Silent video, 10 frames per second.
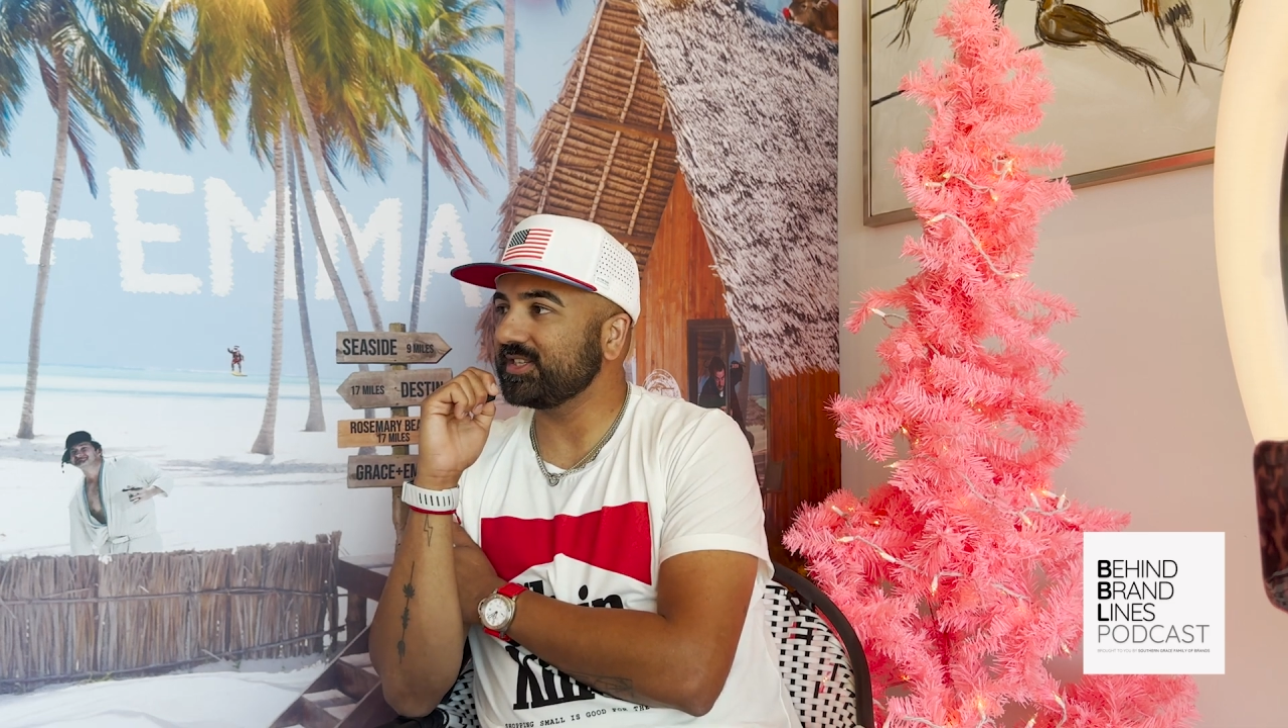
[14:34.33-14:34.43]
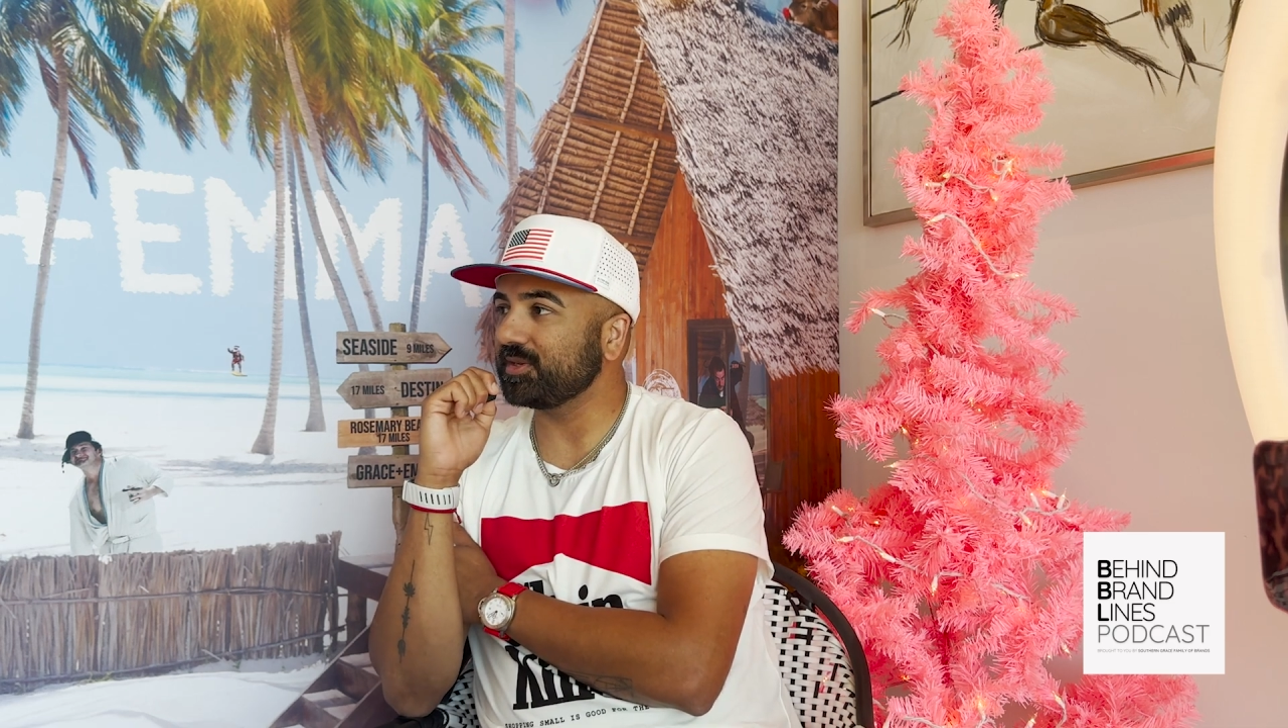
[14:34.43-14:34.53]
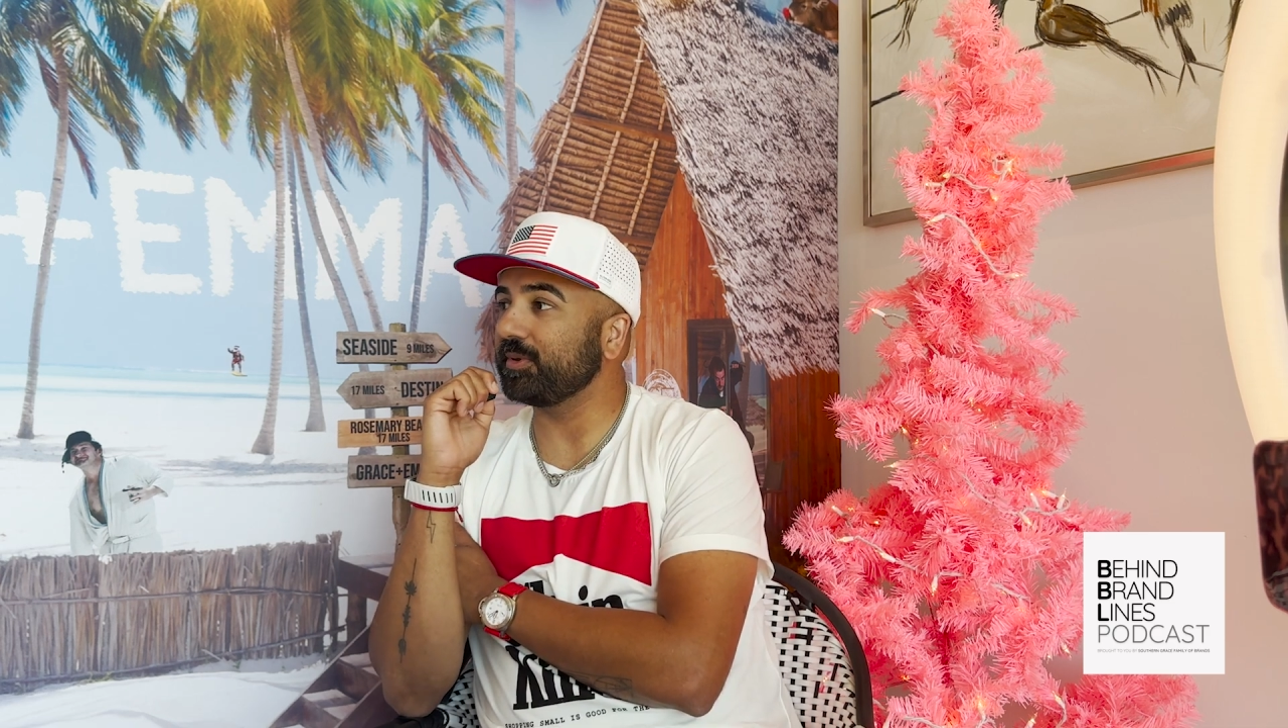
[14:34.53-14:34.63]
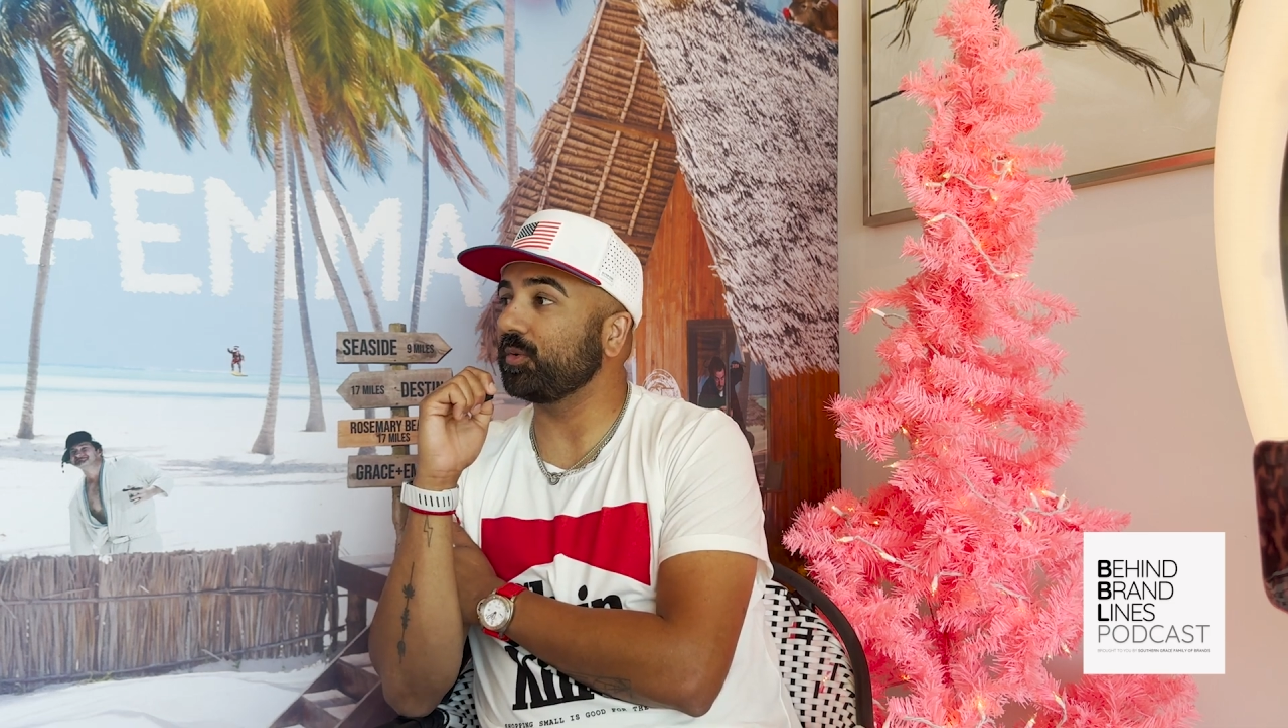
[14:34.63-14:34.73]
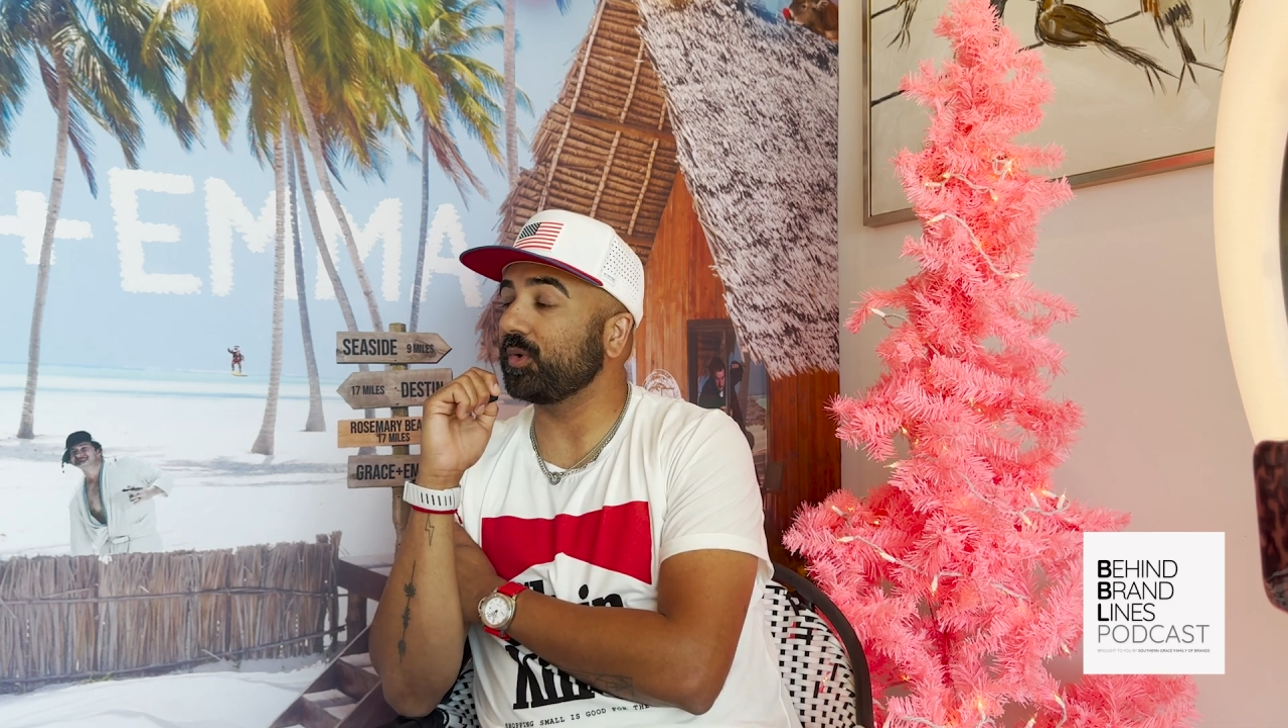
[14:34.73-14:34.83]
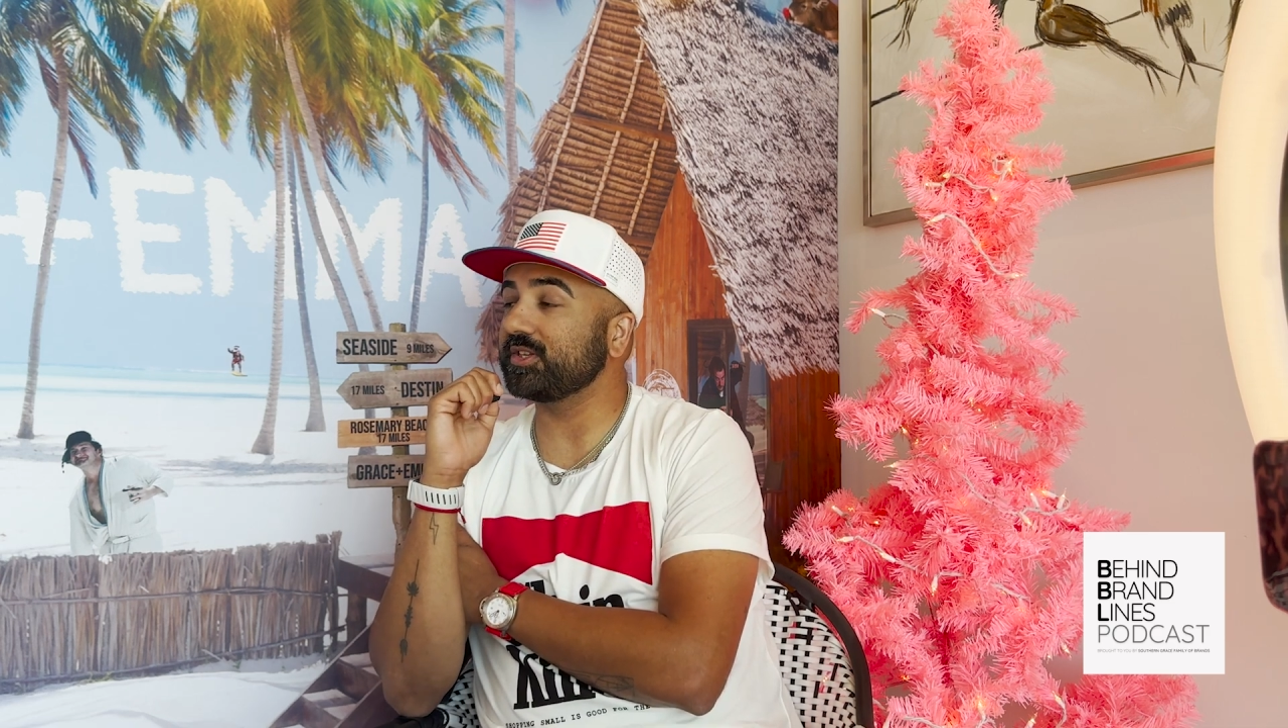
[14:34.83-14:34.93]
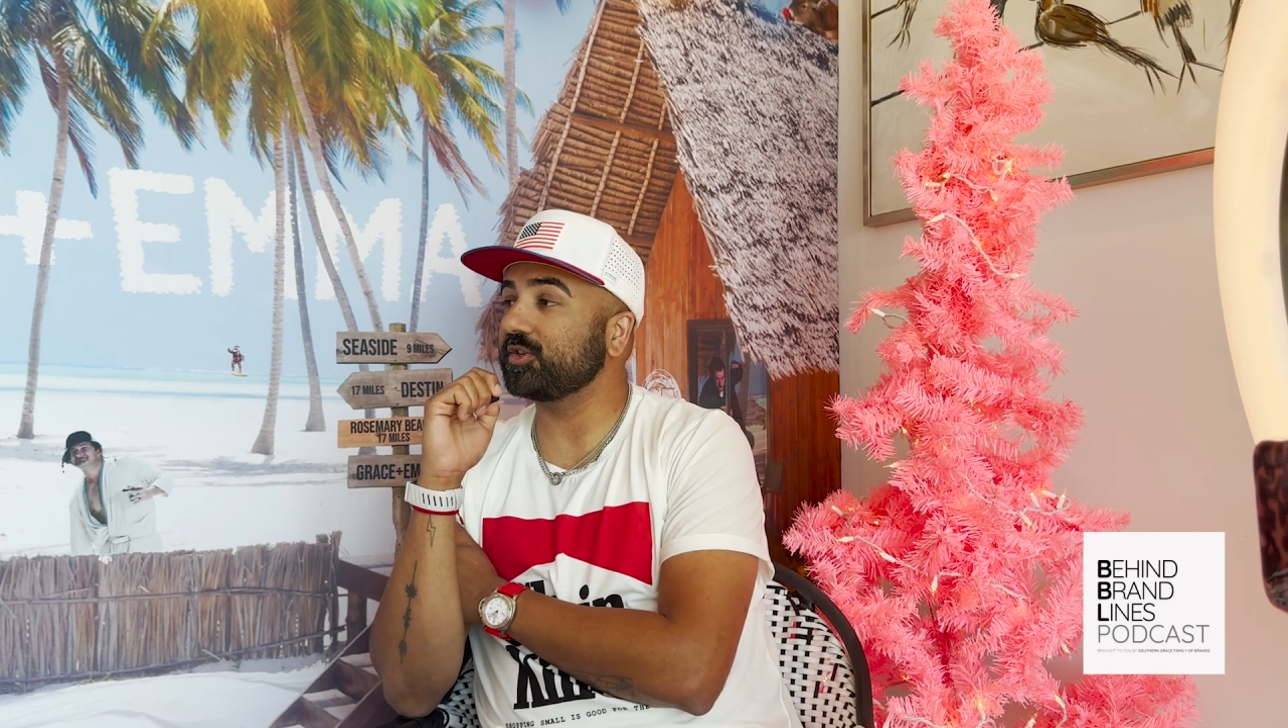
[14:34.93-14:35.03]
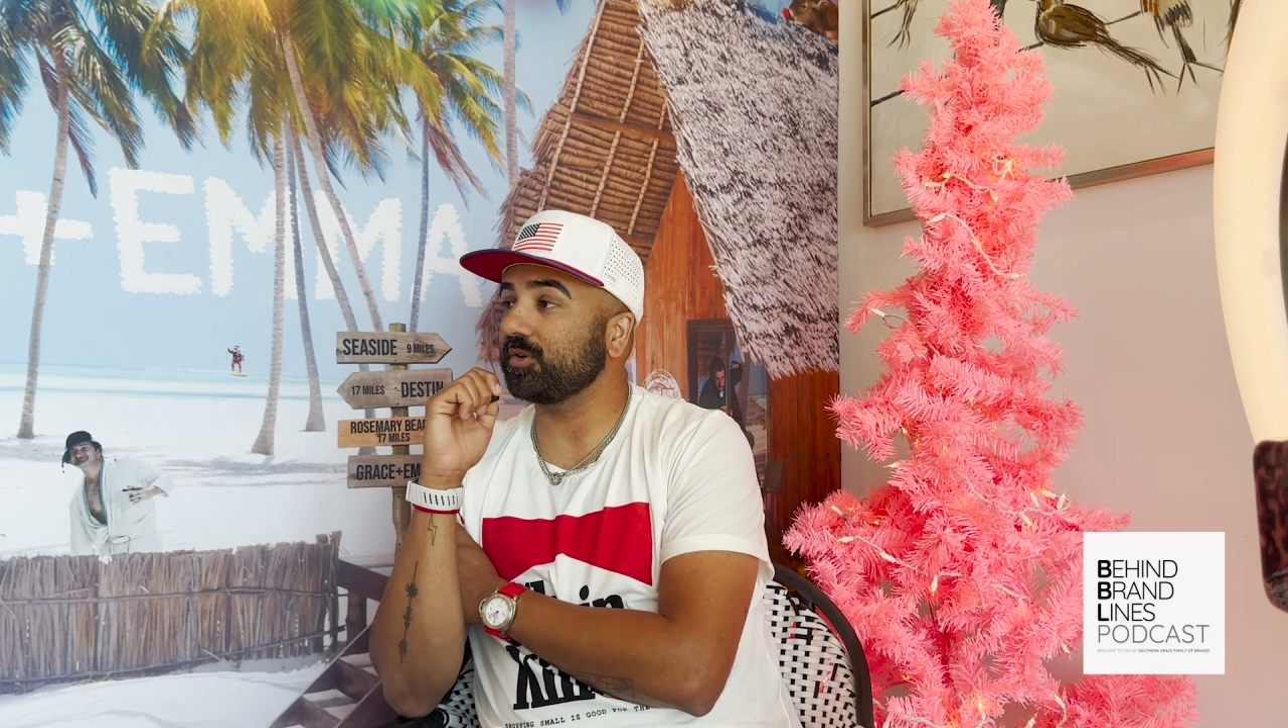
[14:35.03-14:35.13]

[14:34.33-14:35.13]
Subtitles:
to be the ones